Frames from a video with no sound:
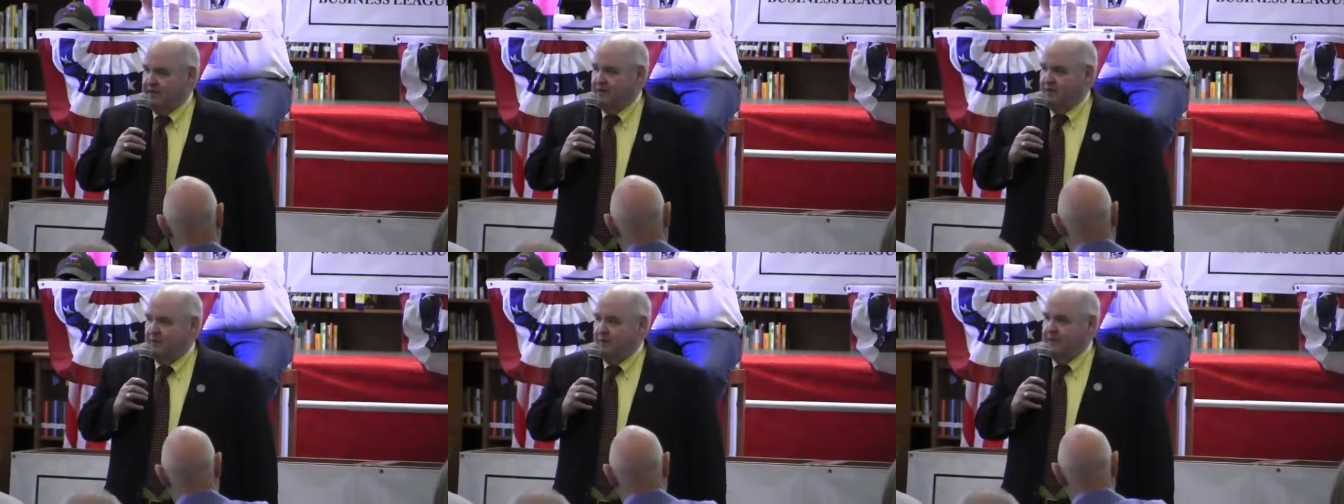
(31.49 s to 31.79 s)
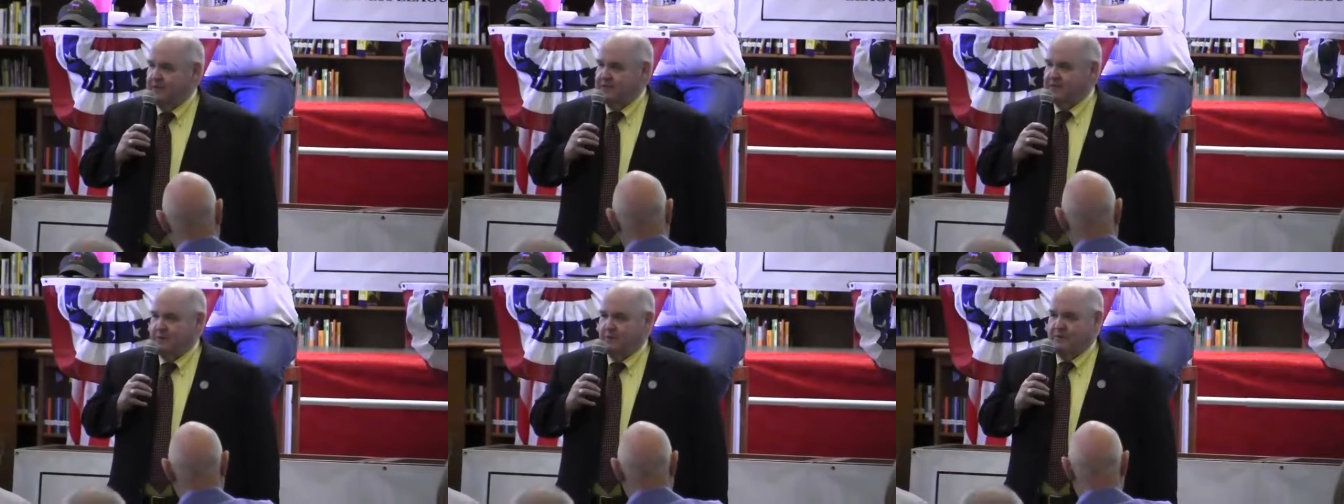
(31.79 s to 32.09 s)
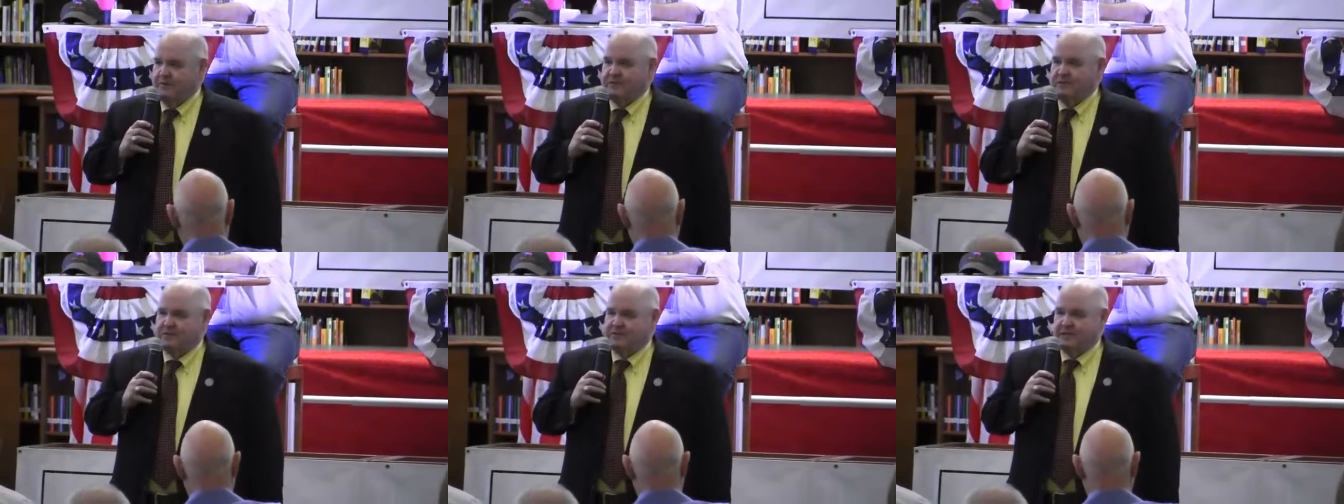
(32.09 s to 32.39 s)
otherwise
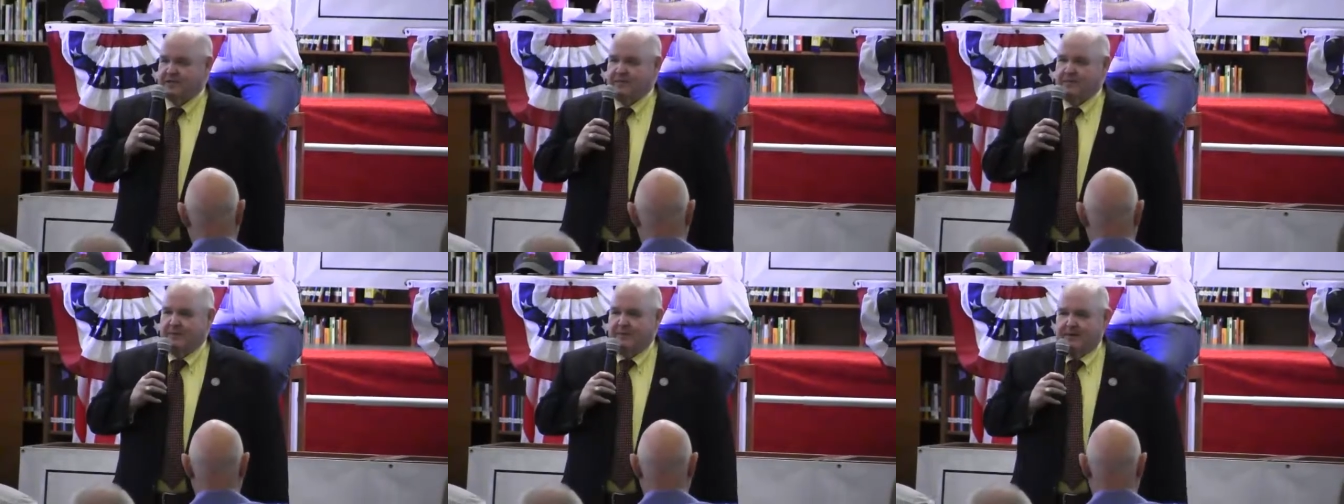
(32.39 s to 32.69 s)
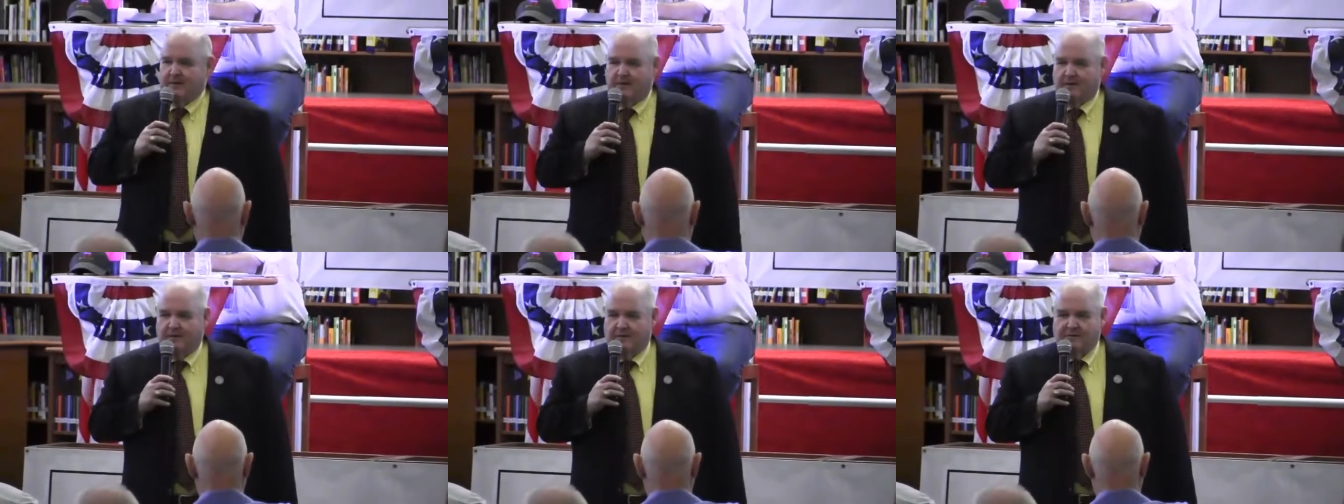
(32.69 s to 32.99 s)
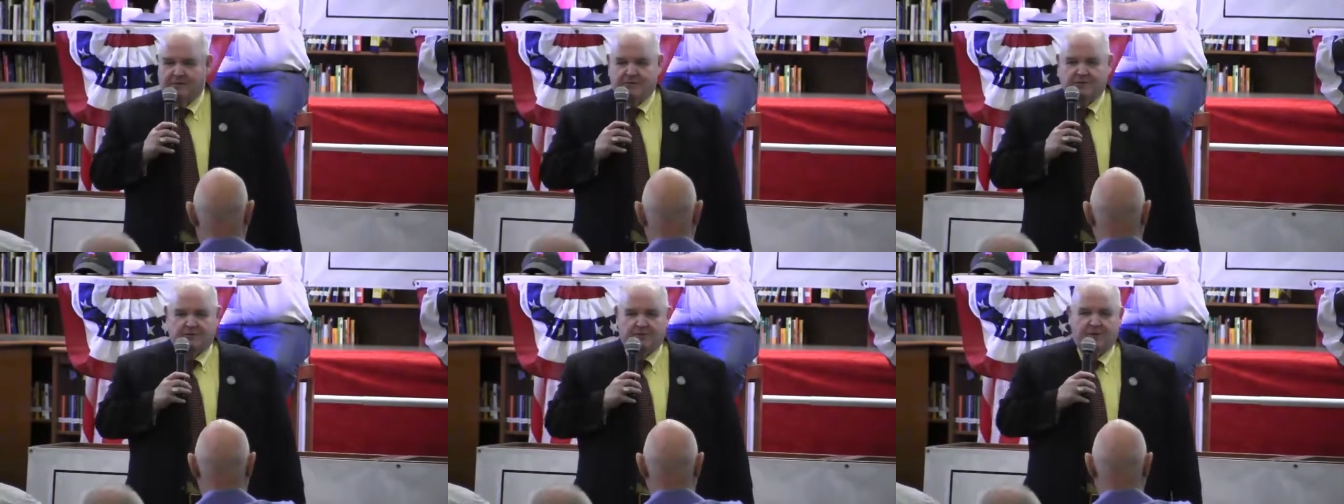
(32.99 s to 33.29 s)
known as the C B
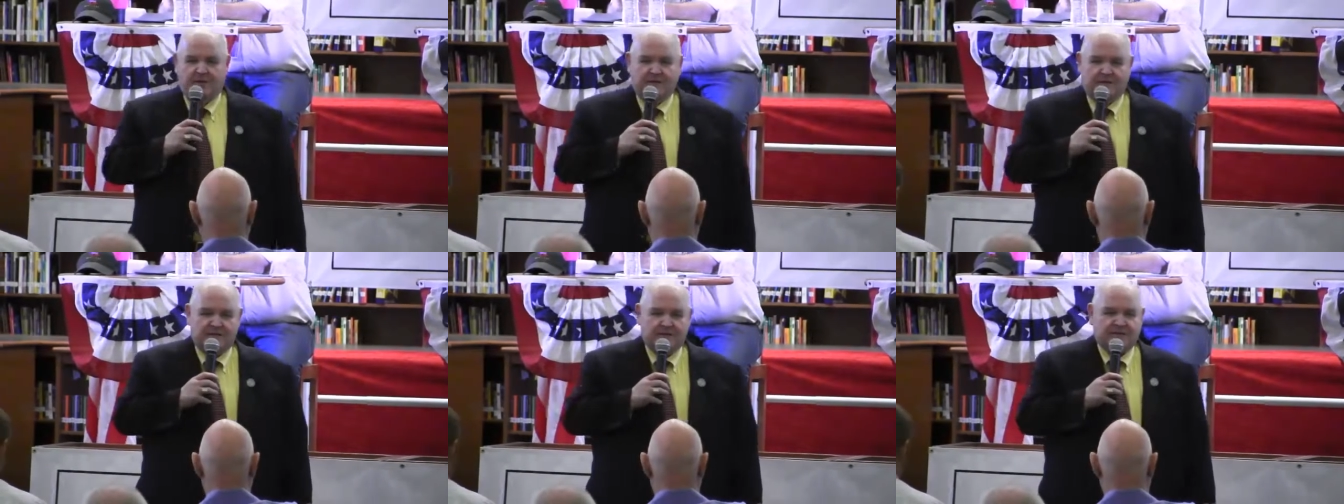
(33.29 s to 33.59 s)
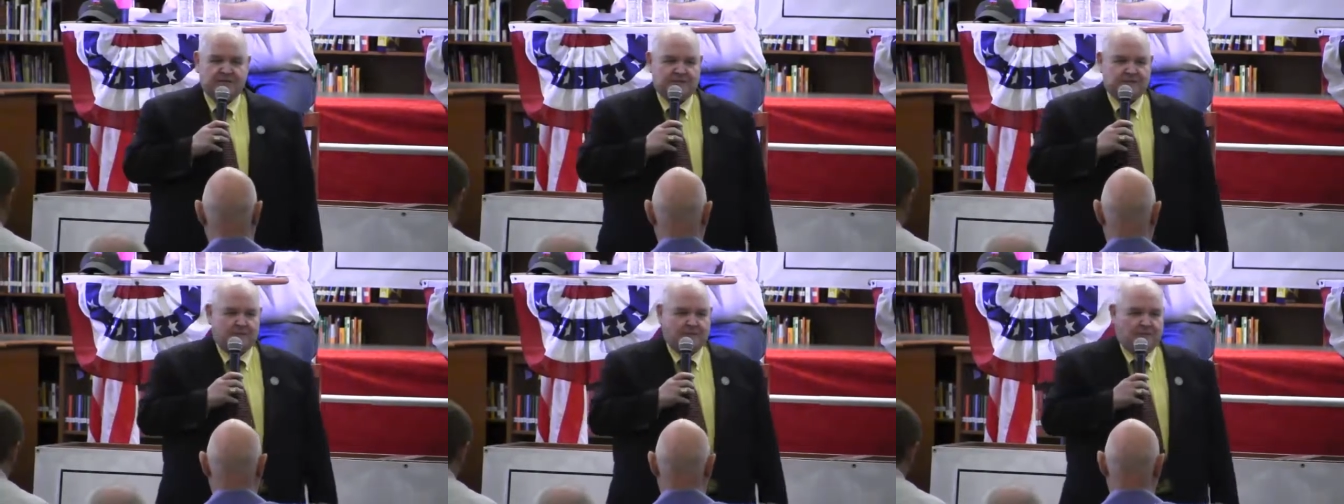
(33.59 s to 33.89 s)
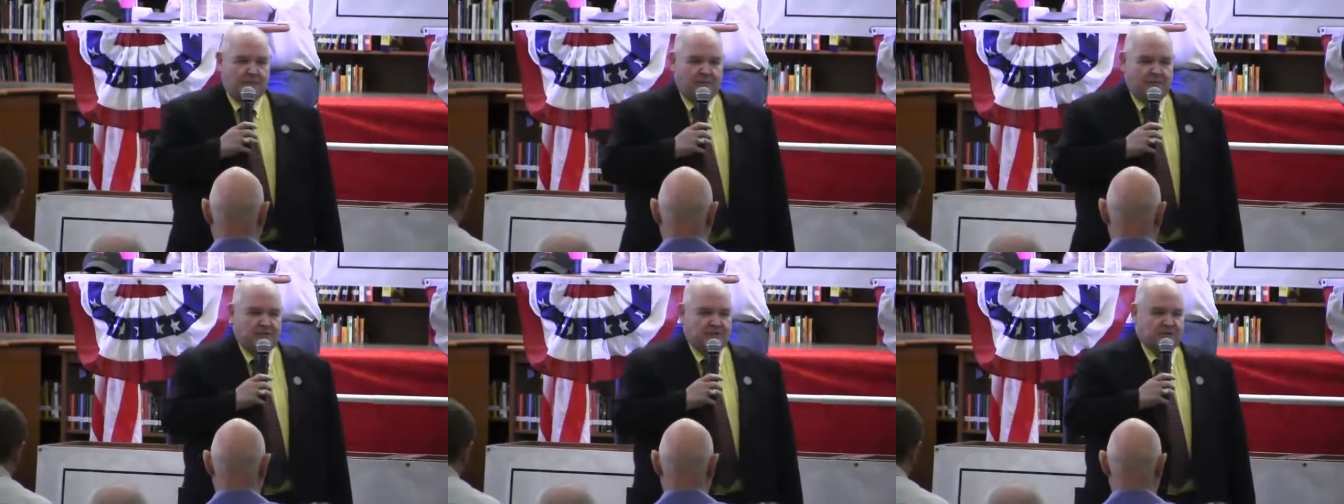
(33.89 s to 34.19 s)
L, is doing this as a
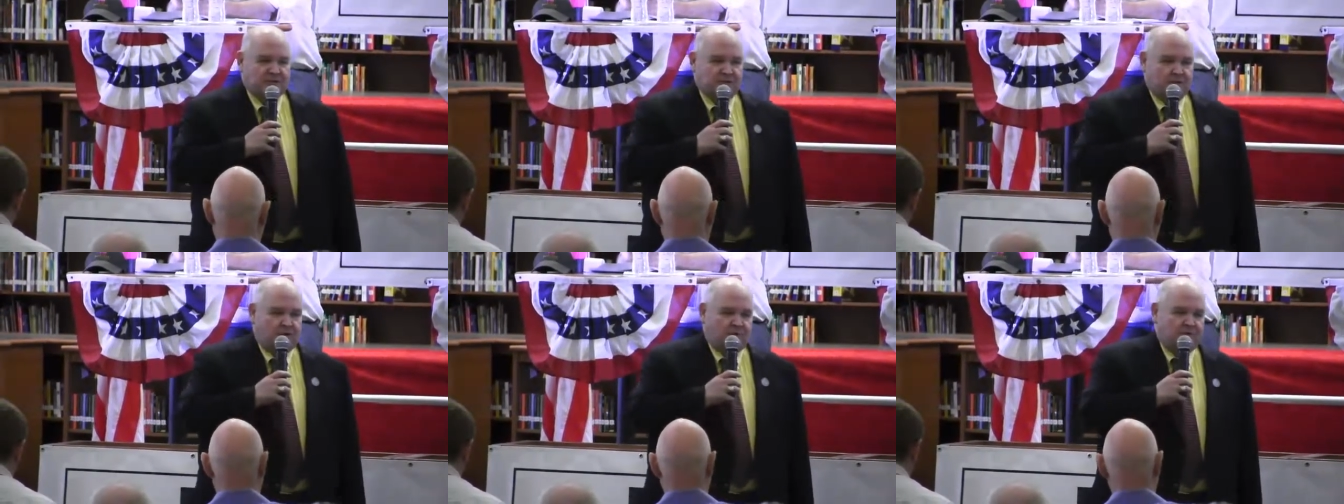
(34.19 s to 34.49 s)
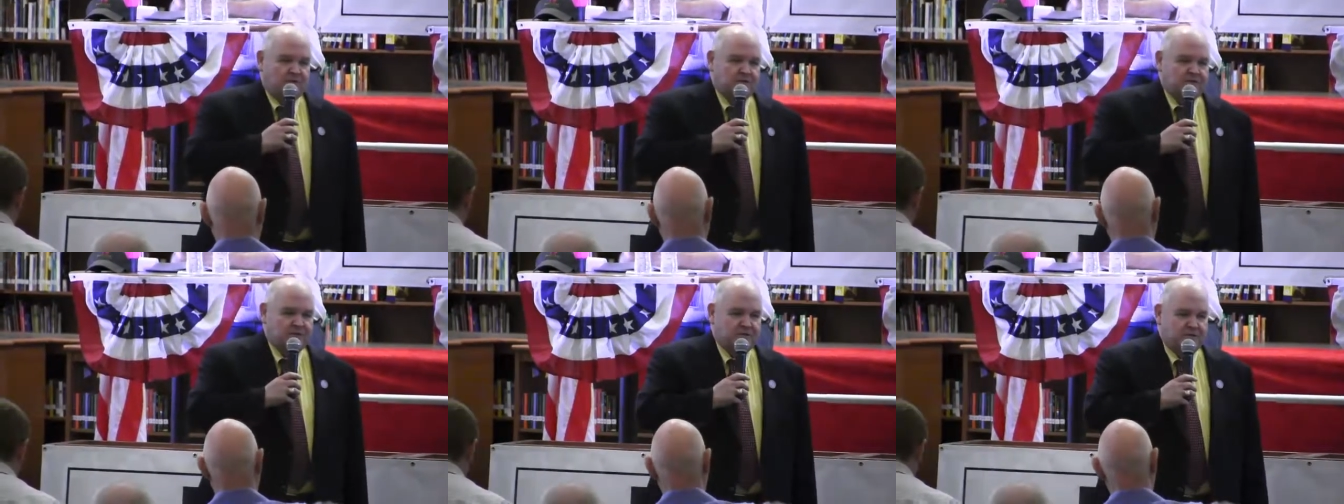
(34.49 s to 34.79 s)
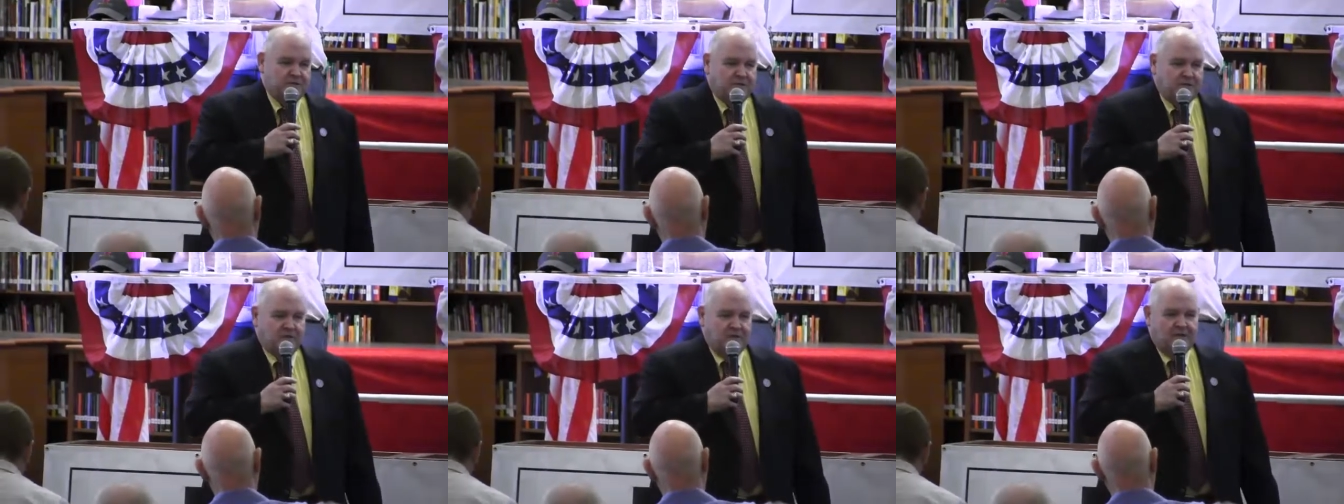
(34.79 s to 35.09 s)
public service
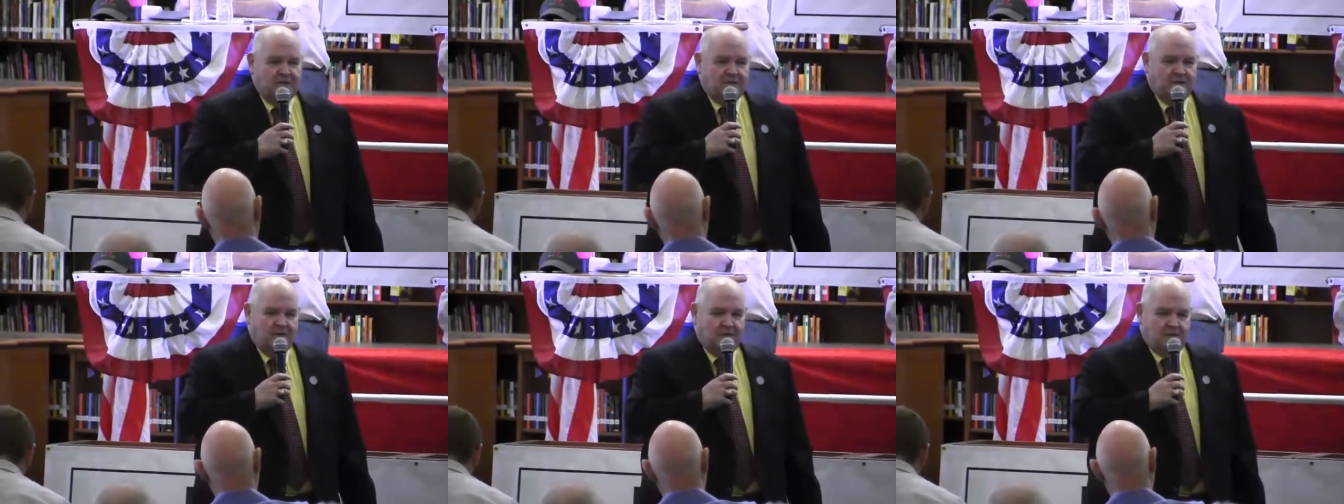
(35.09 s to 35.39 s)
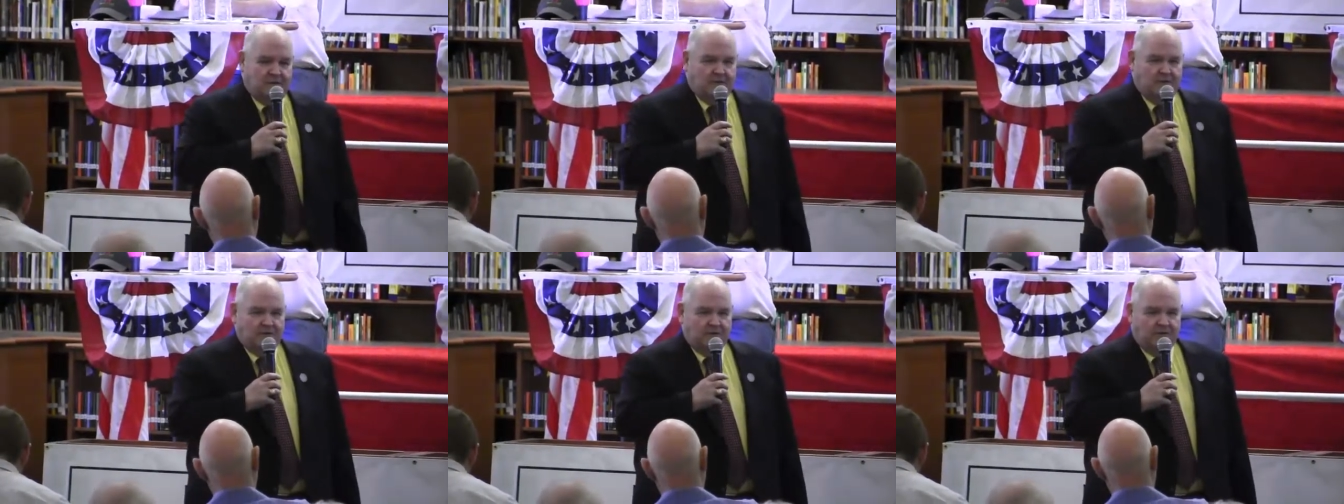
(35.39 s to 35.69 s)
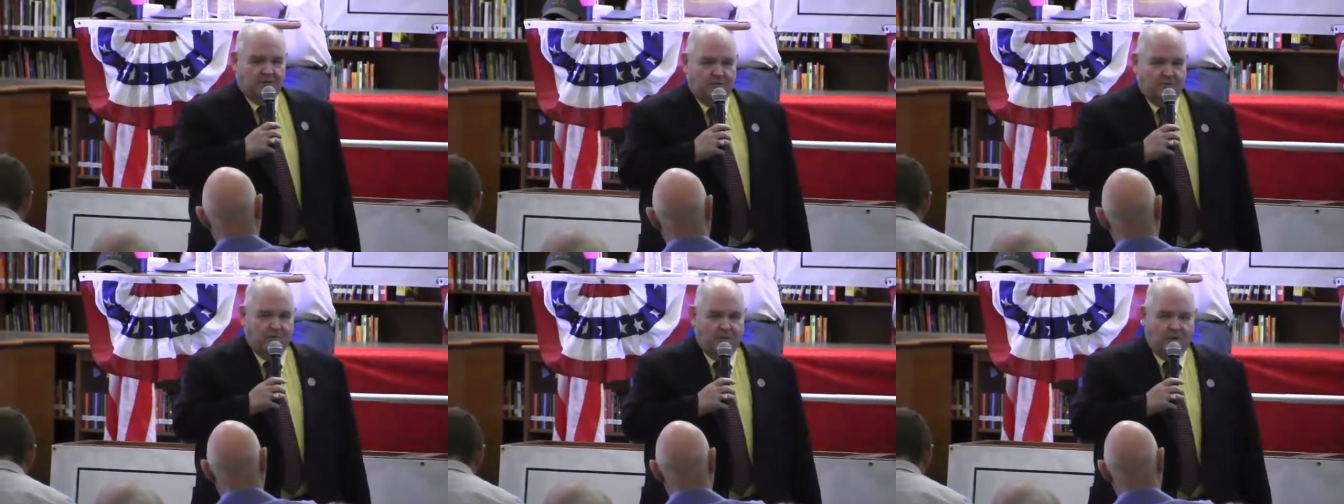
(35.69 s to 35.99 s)
uh, to